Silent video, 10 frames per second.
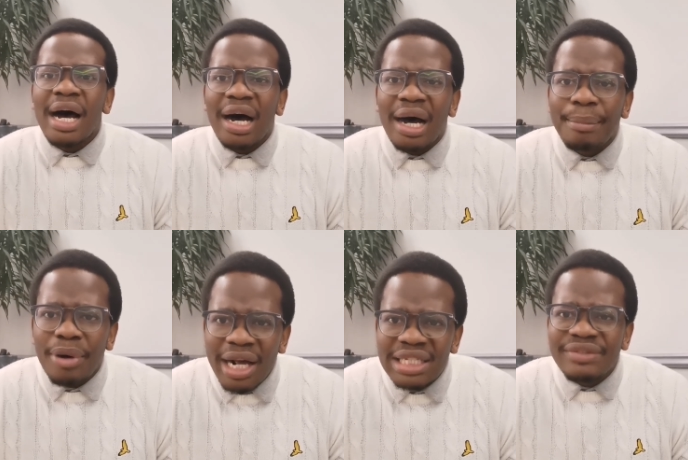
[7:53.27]

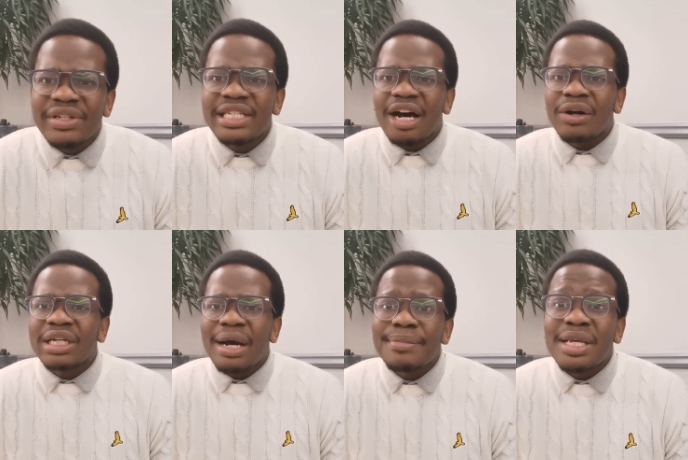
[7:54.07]
productivity
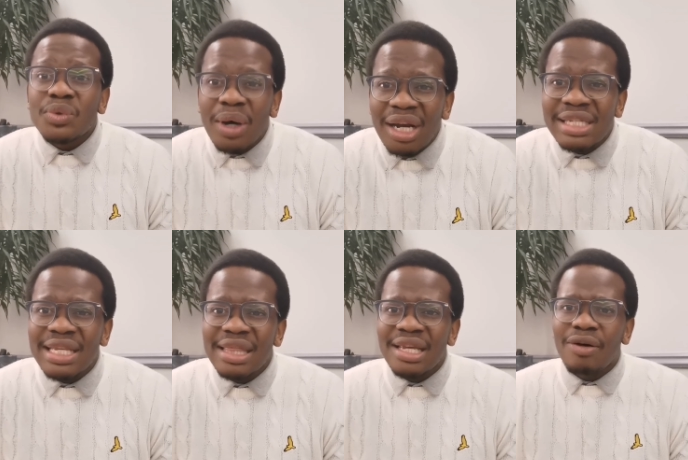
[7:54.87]
outcomes, as well
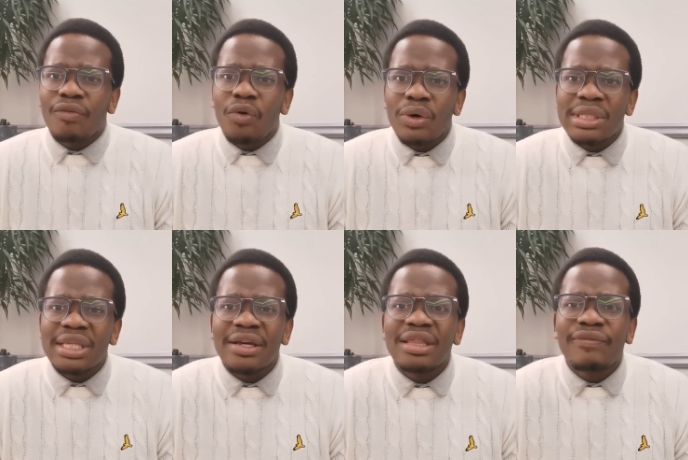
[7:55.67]
as then
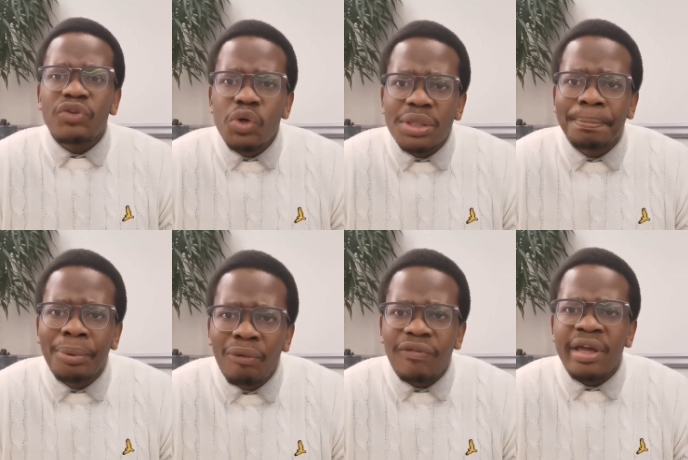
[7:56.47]
the future
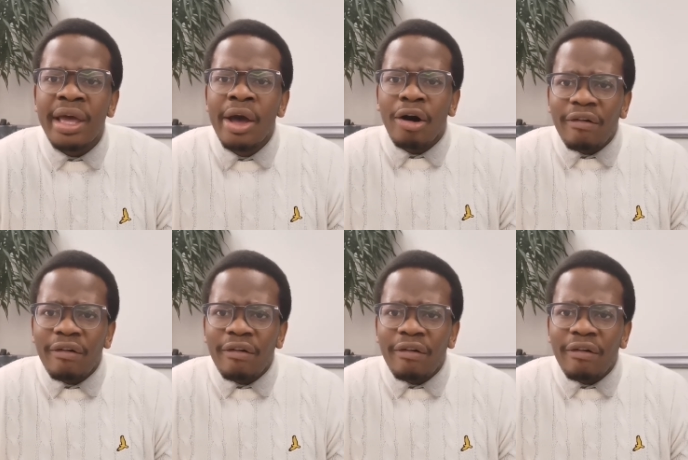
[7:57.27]
proofing